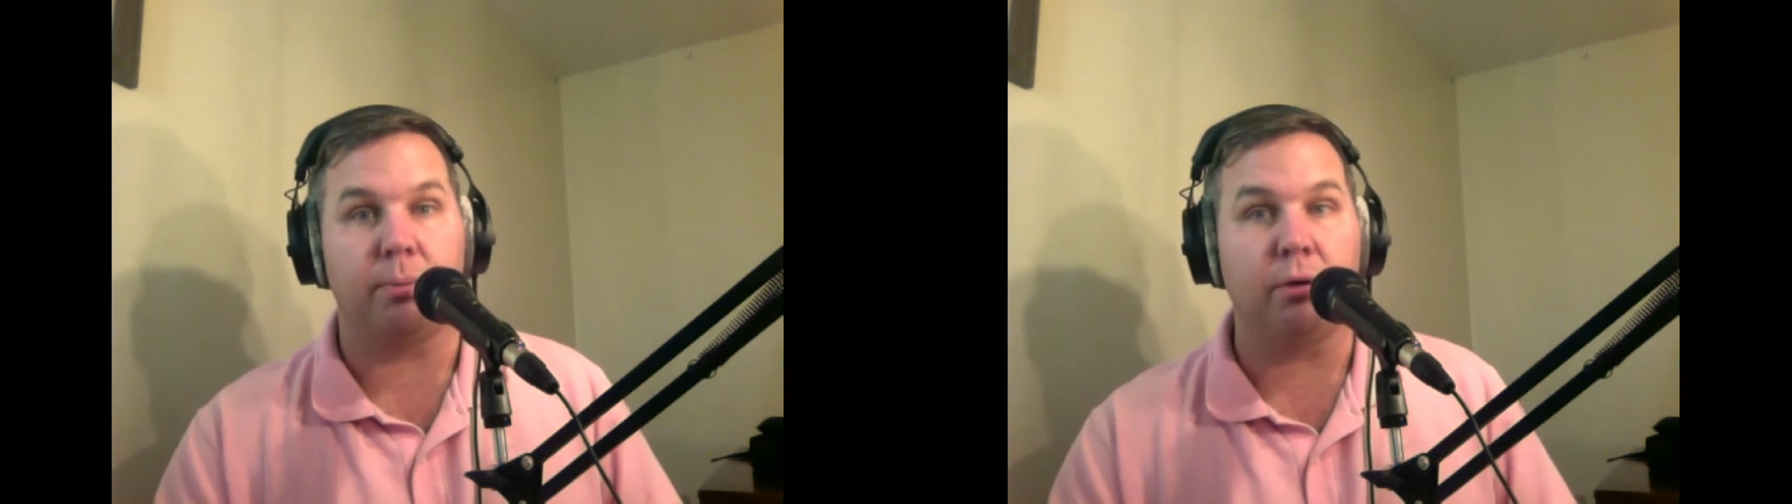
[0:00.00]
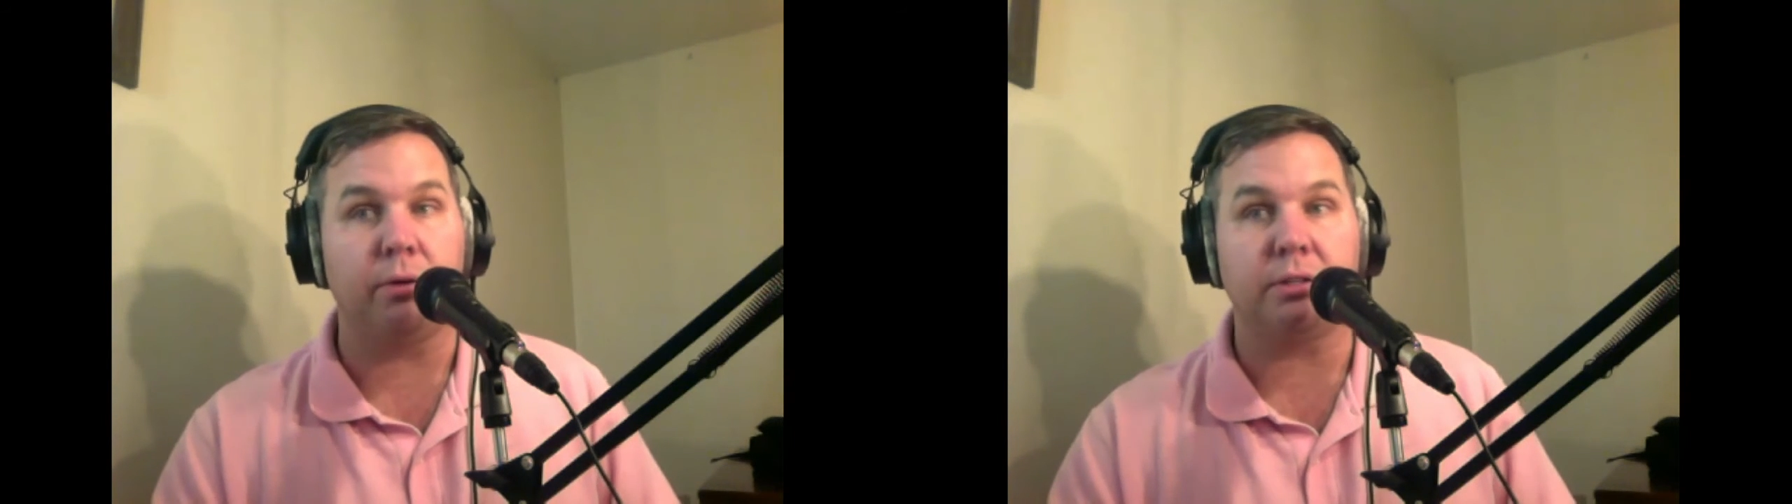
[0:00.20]

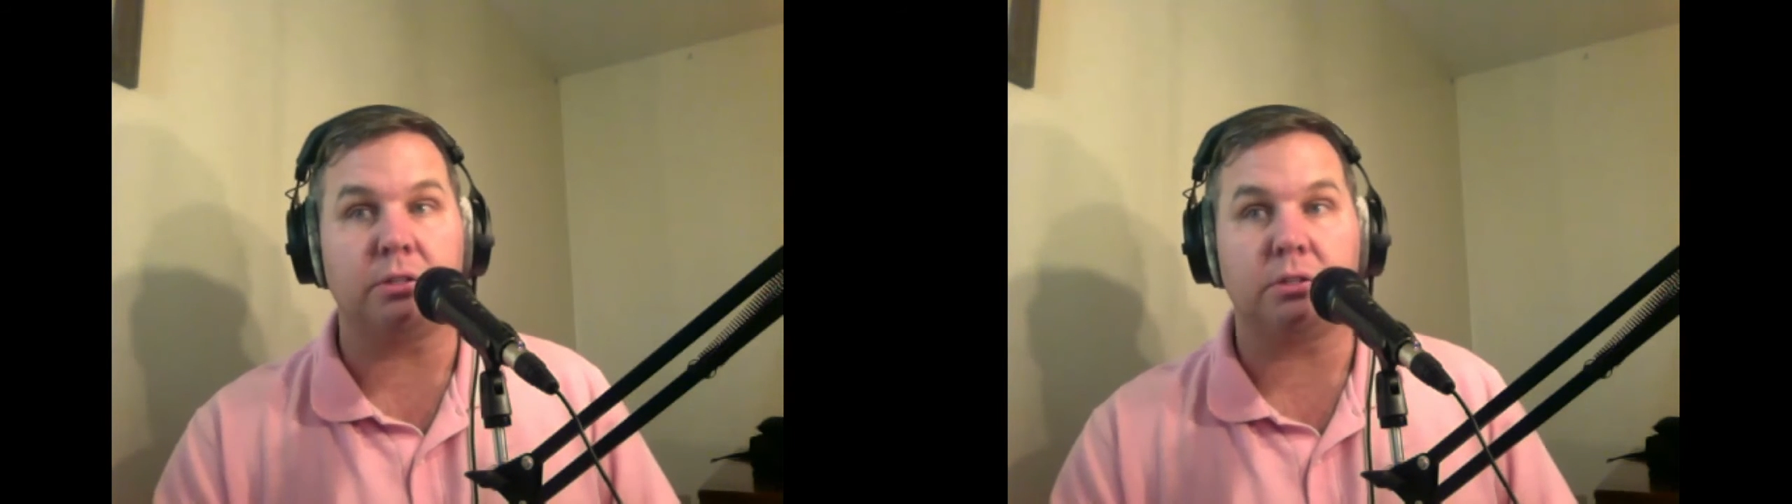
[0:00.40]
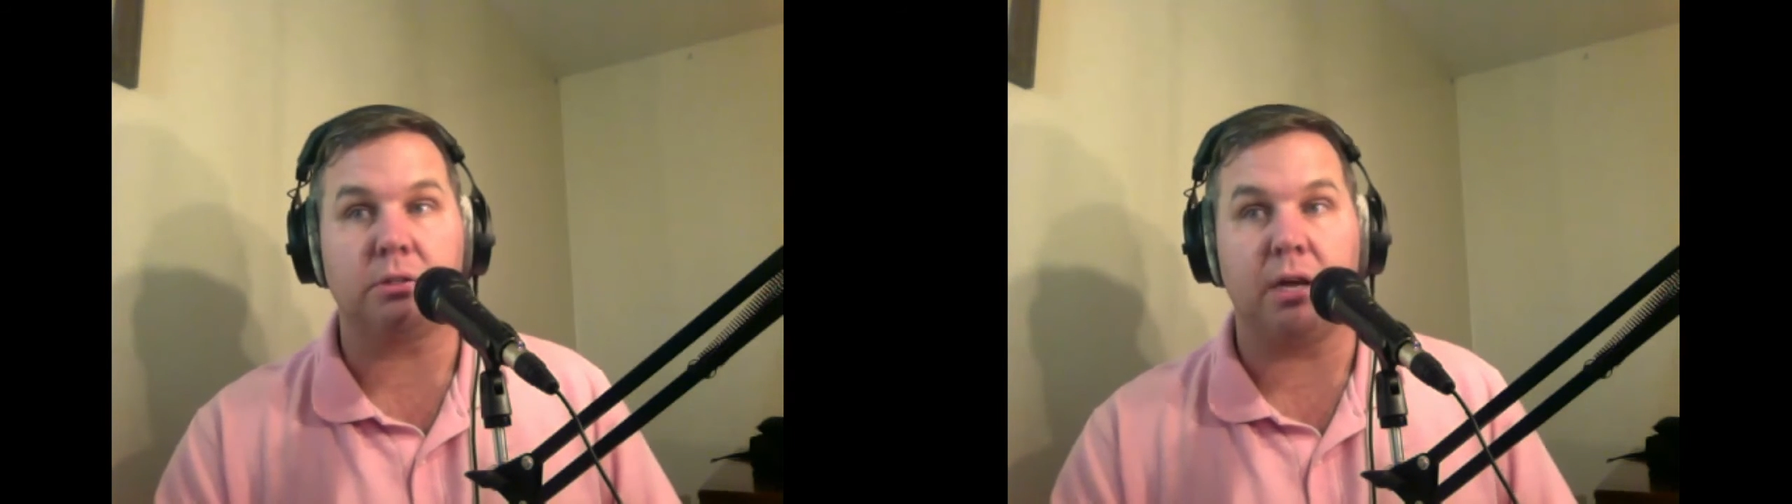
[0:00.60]

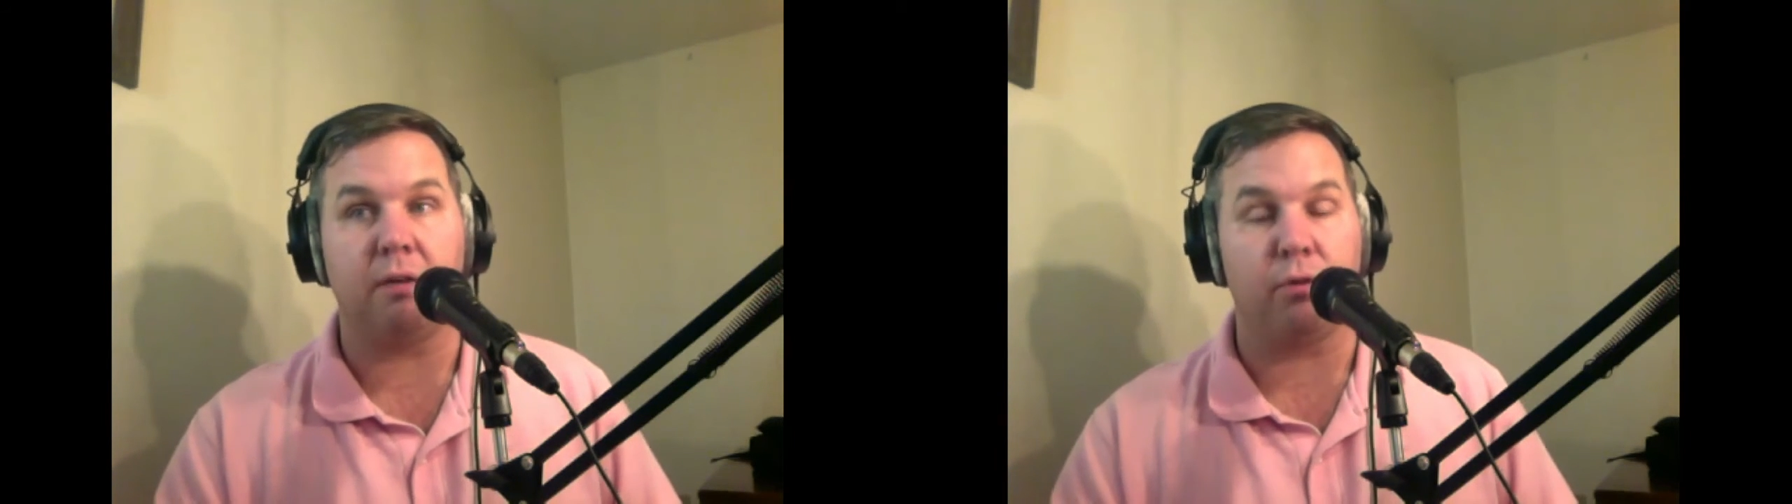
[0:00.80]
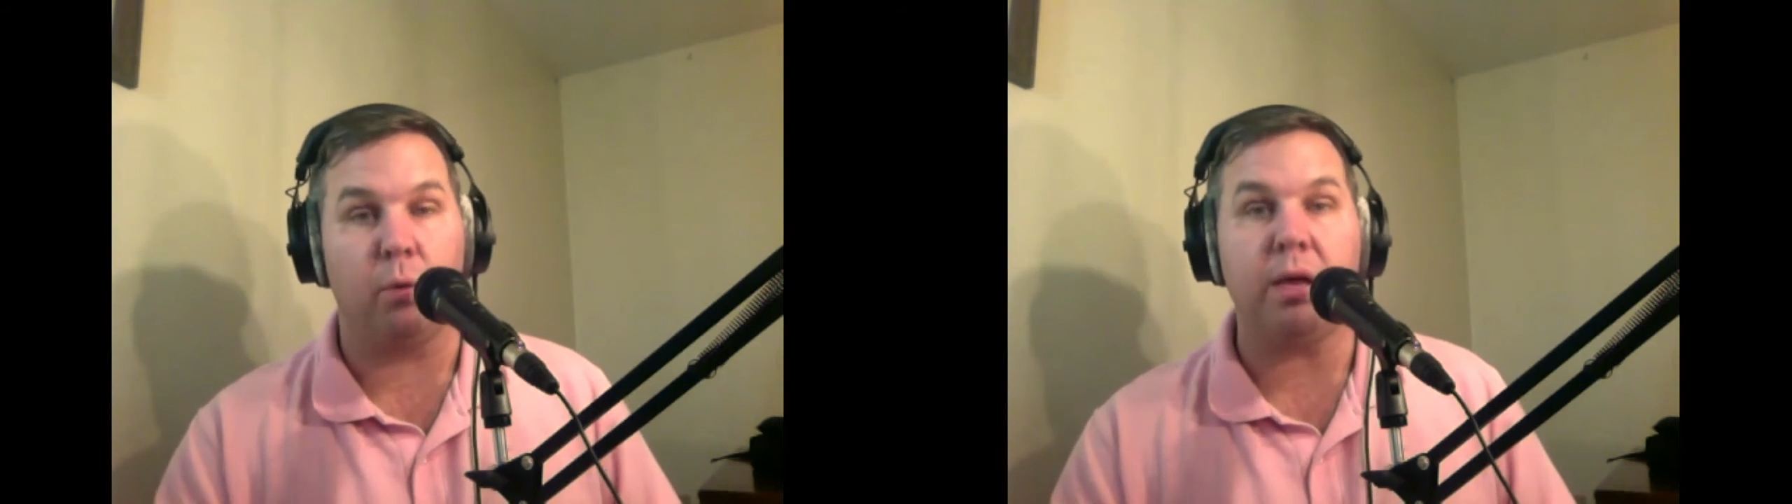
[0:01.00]
buildings
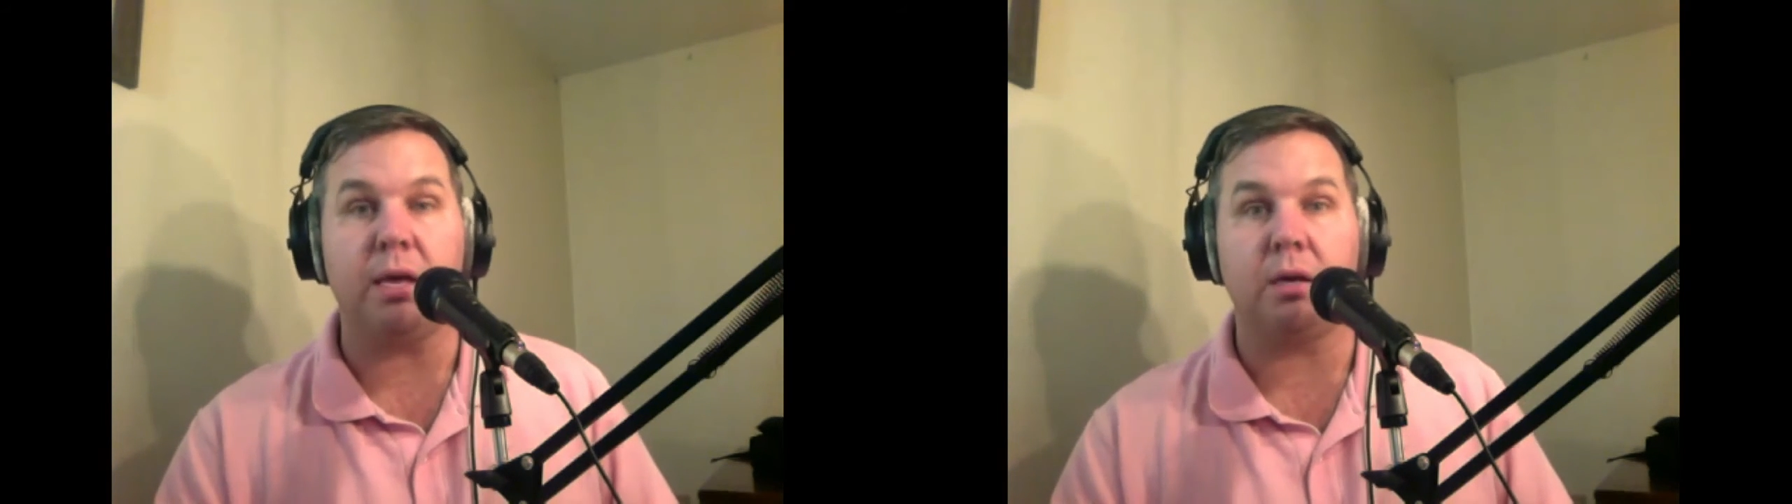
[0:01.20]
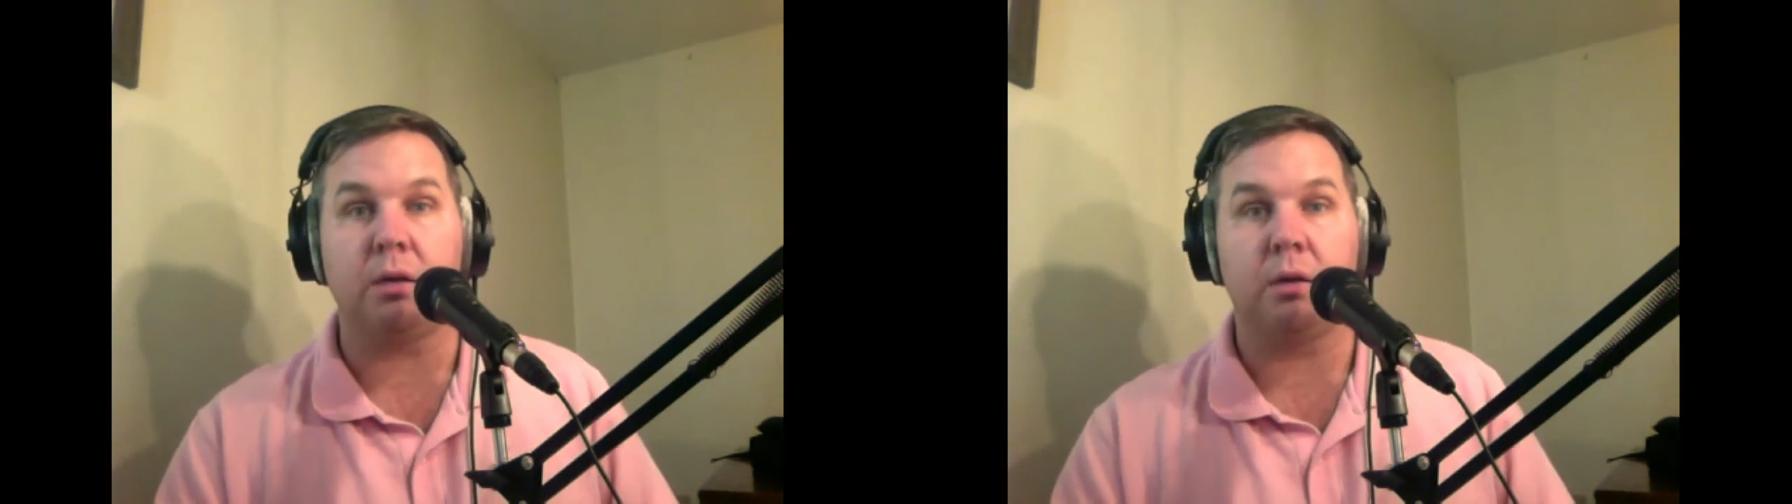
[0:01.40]
every
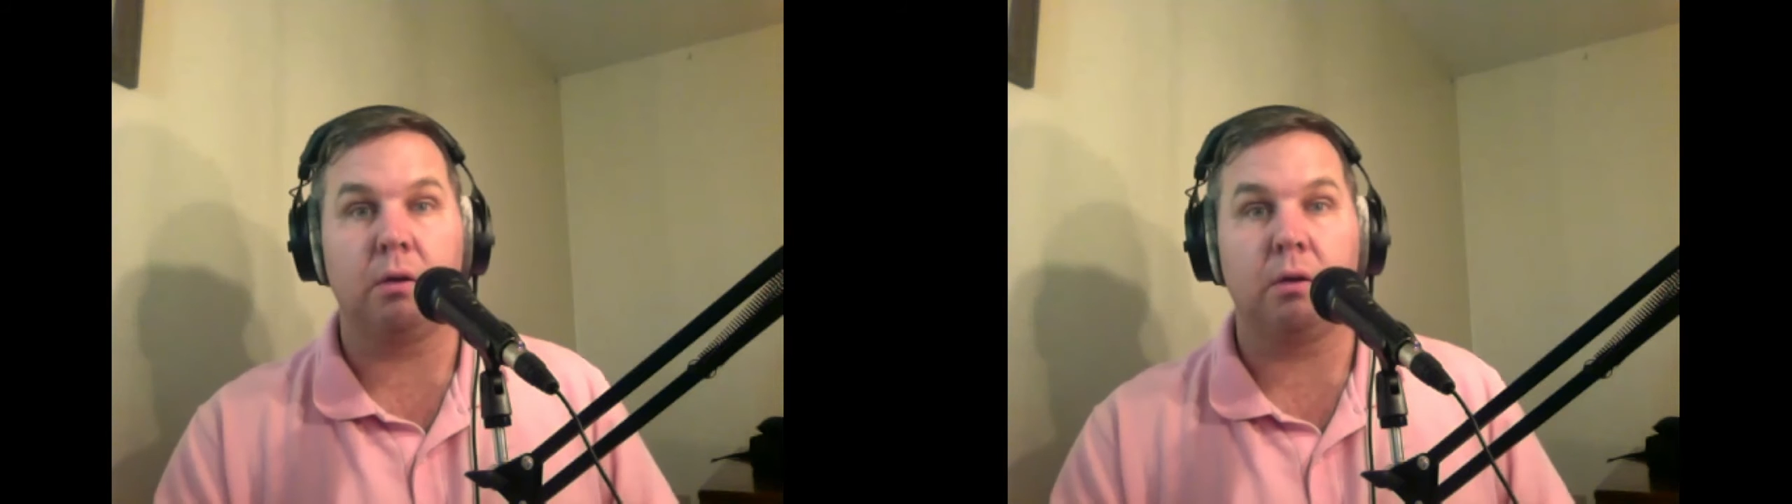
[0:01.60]
week,